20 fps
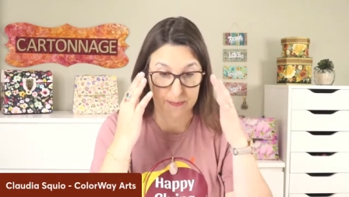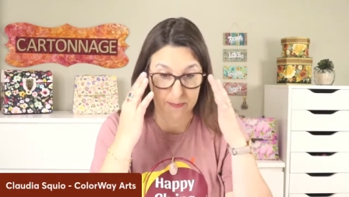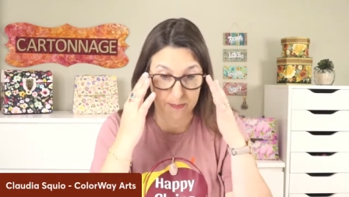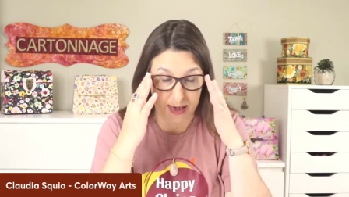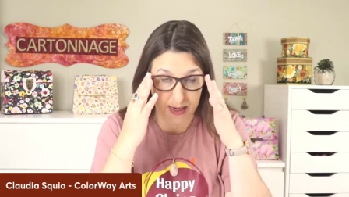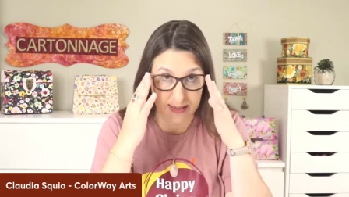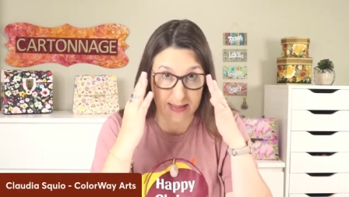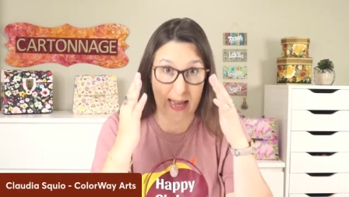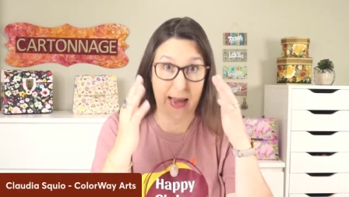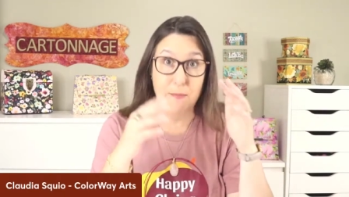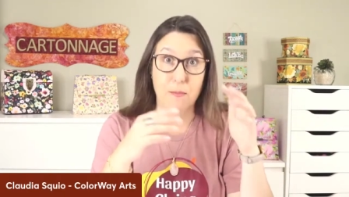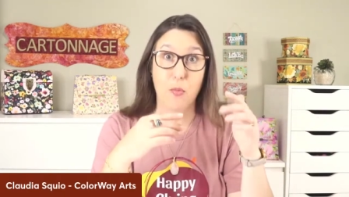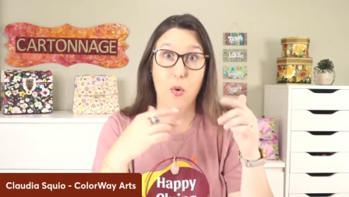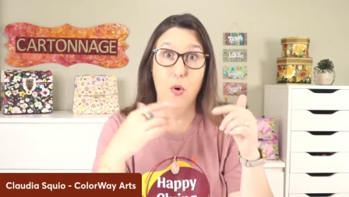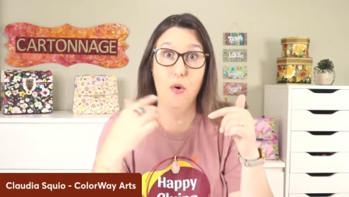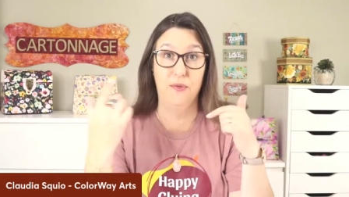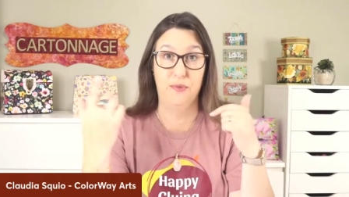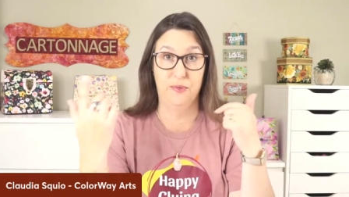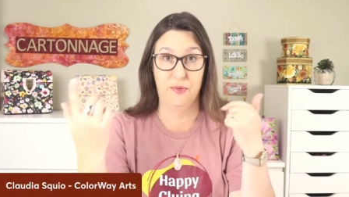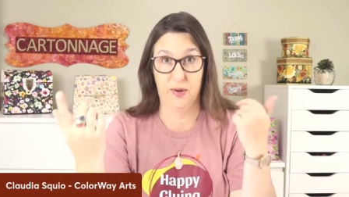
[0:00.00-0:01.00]
because I
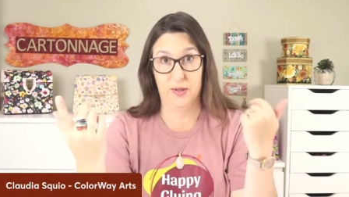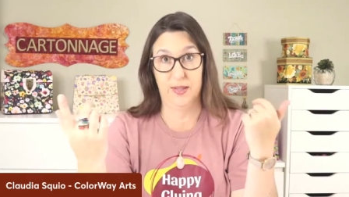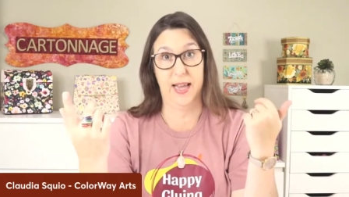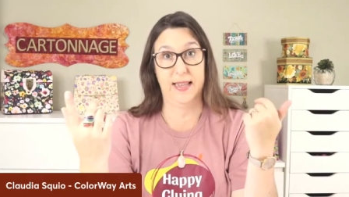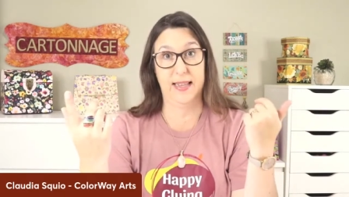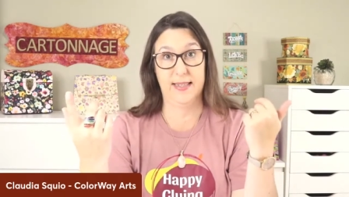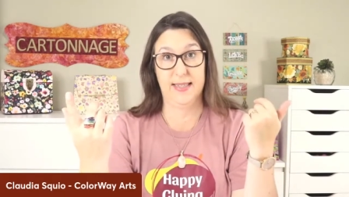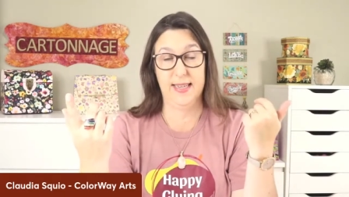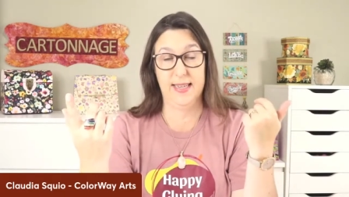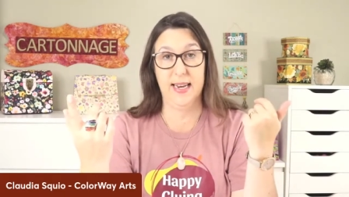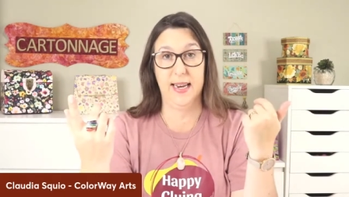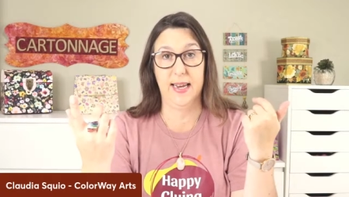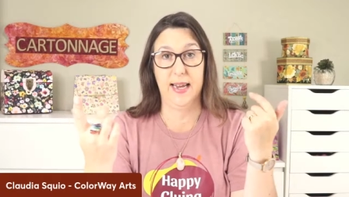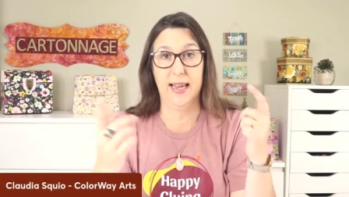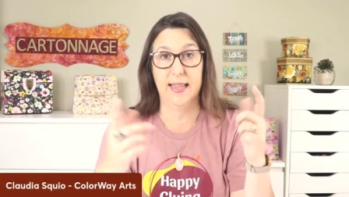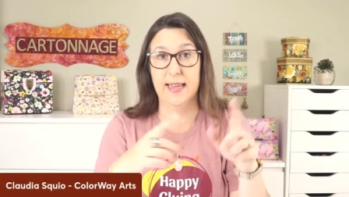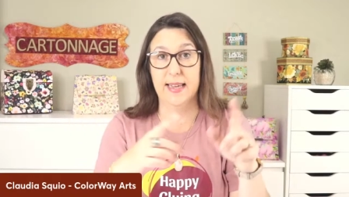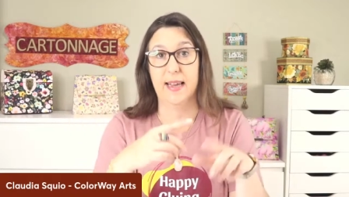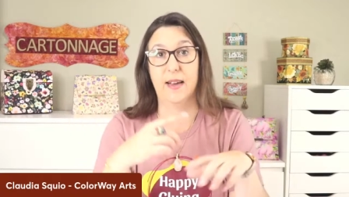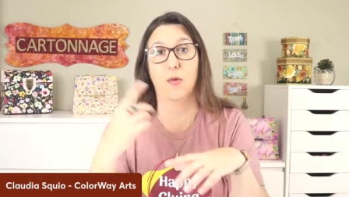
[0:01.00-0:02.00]
moved from that city
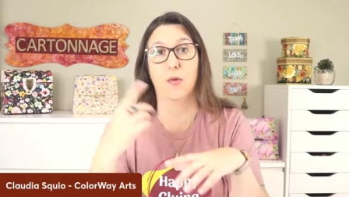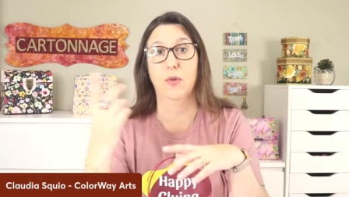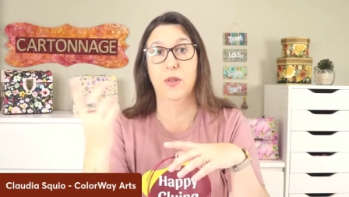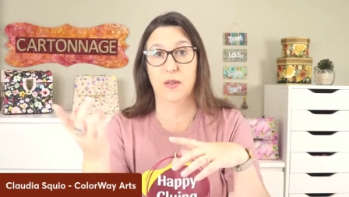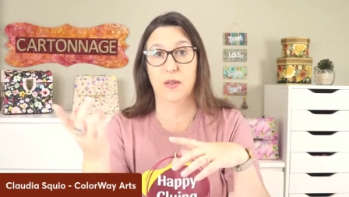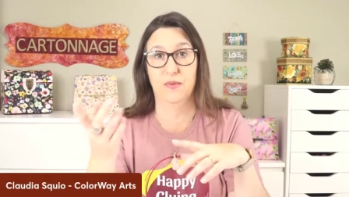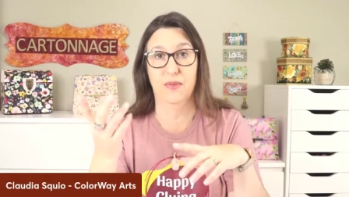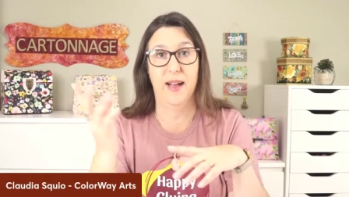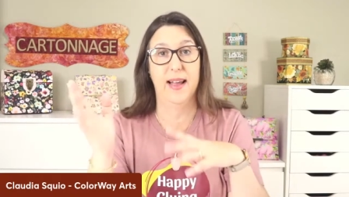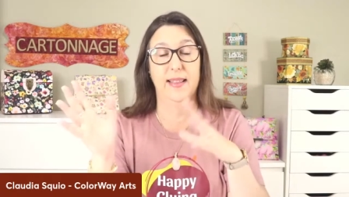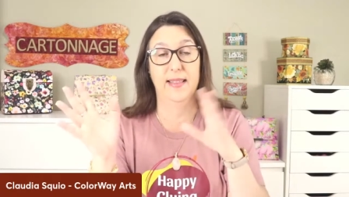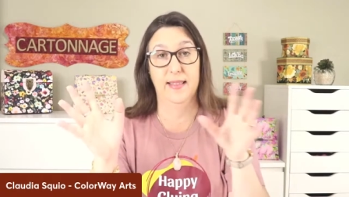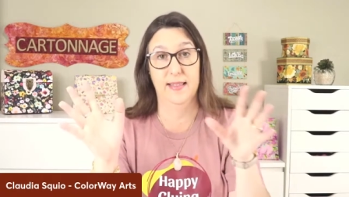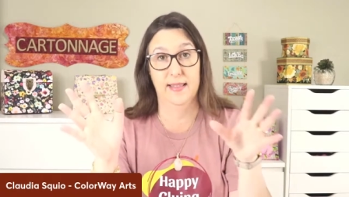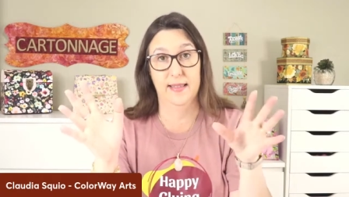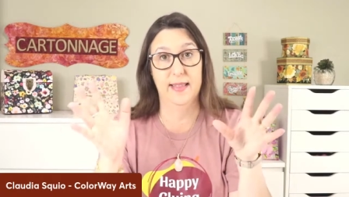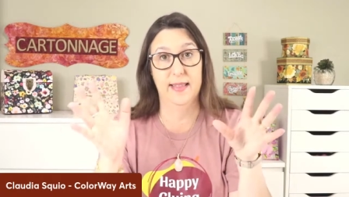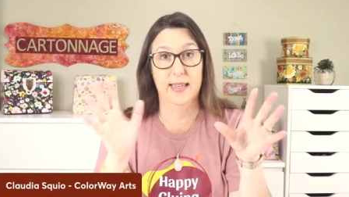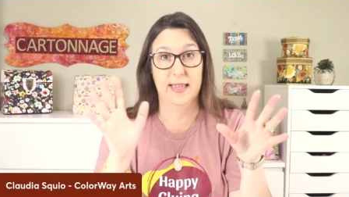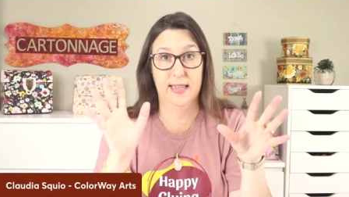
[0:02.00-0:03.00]
and I couldn't find
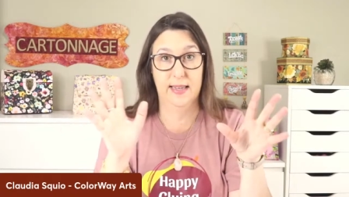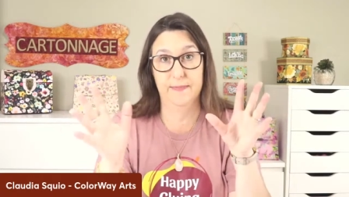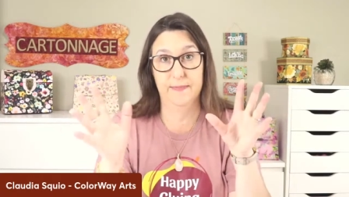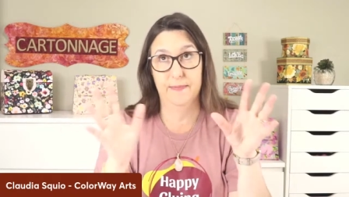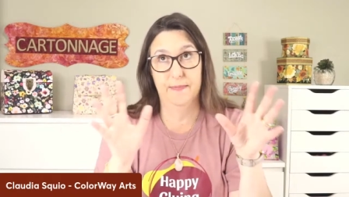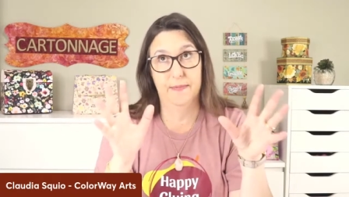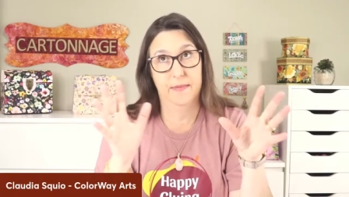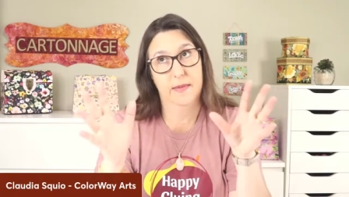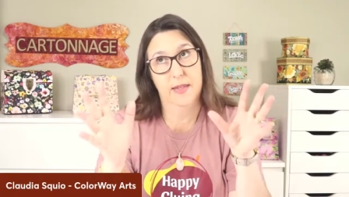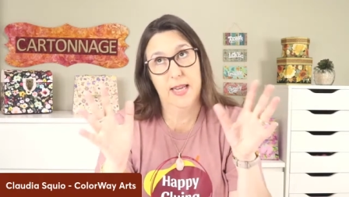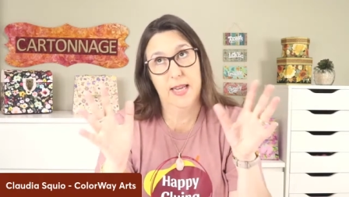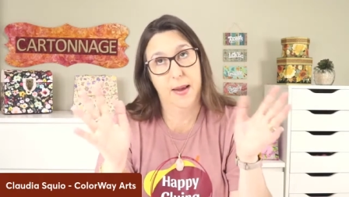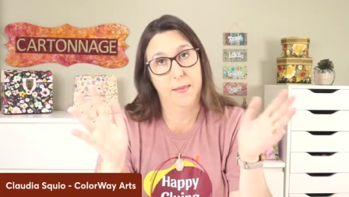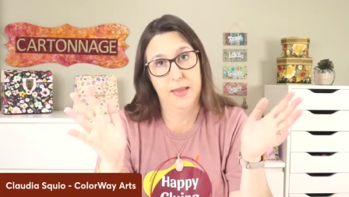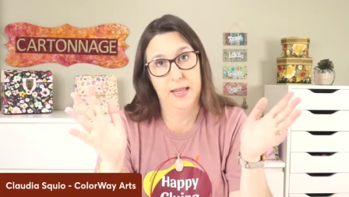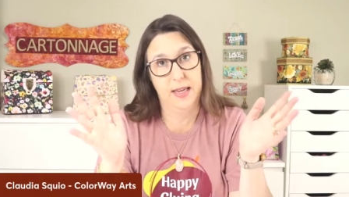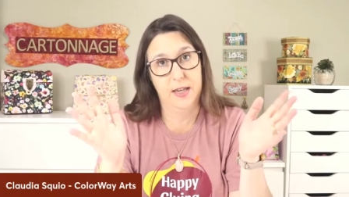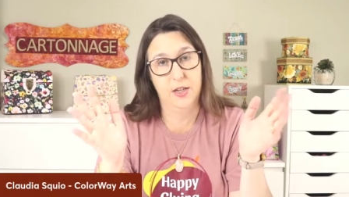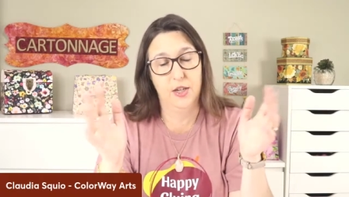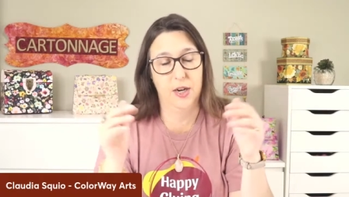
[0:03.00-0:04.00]
the same
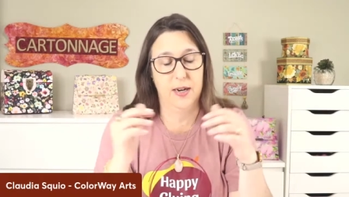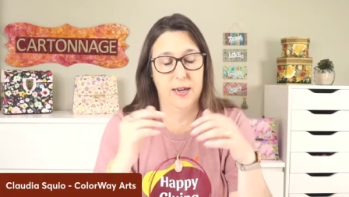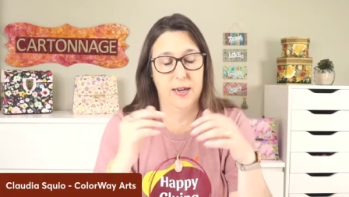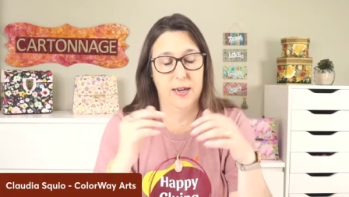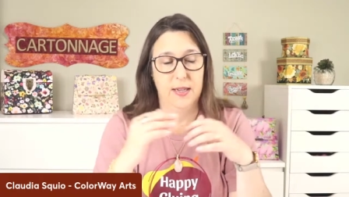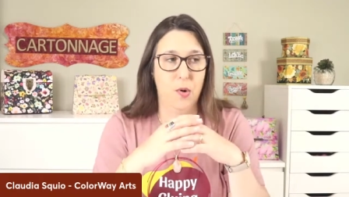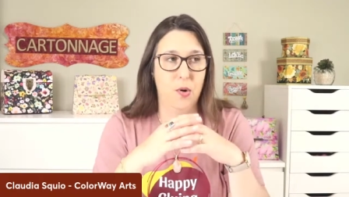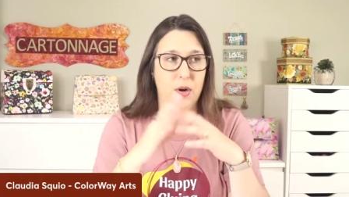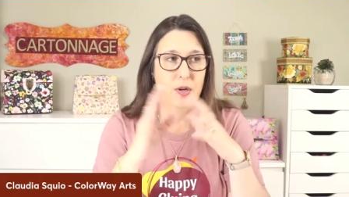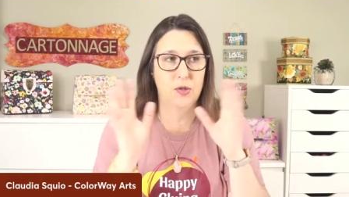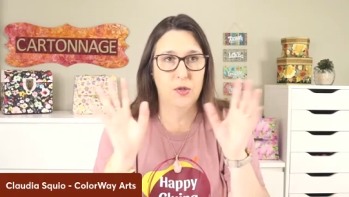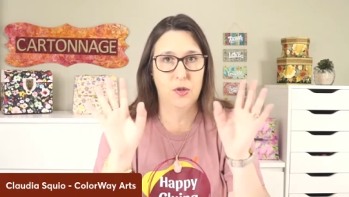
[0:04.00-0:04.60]
teacher anymore,